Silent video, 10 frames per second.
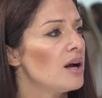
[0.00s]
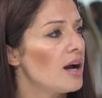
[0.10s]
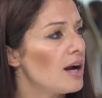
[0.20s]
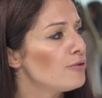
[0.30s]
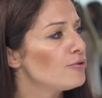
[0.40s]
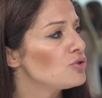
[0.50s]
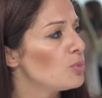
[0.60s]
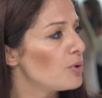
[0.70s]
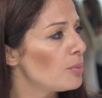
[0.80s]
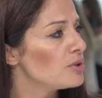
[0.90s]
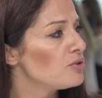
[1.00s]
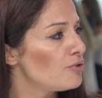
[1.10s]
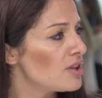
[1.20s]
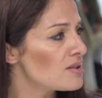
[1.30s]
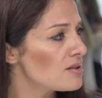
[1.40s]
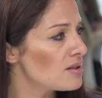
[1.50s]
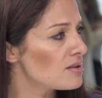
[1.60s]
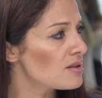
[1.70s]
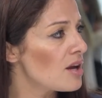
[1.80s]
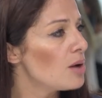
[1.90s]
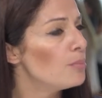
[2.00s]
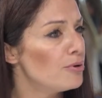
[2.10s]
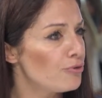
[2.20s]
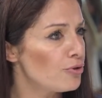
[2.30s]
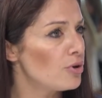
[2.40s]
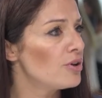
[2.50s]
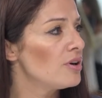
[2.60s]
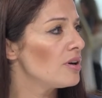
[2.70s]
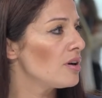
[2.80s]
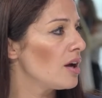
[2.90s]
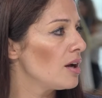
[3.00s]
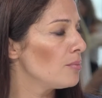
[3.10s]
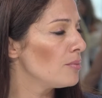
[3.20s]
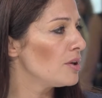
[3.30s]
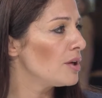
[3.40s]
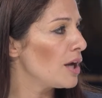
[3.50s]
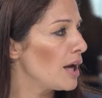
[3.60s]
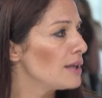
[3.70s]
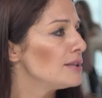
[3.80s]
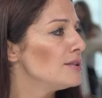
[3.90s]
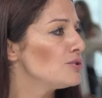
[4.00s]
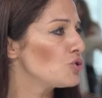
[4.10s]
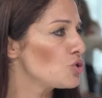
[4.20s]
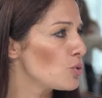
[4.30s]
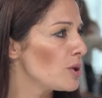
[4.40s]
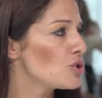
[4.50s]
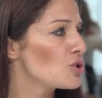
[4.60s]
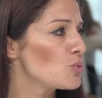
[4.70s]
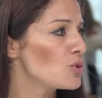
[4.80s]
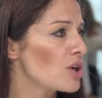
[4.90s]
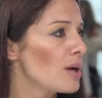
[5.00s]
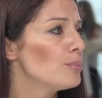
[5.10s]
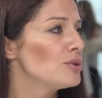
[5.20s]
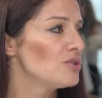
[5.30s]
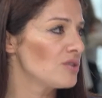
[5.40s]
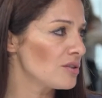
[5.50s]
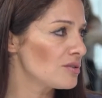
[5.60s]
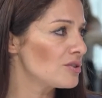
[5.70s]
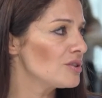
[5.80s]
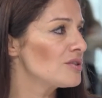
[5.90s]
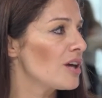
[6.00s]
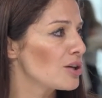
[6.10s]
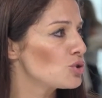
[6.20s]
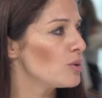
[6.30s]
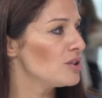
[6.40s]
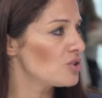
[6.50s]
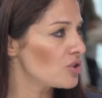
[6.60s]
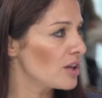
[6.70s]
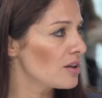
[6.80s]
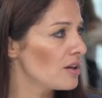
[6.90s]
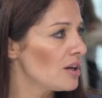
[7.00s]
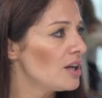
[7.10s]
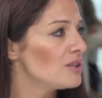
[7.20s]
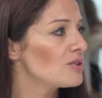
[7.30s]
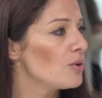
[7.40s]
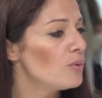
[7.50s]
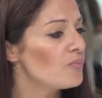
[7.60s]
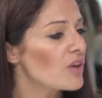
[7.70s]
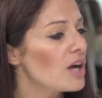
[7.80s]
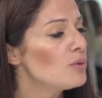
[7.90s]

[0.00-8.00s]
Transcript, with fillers: have the proper defenses before um, any situations which can be disastrous actually strike. So I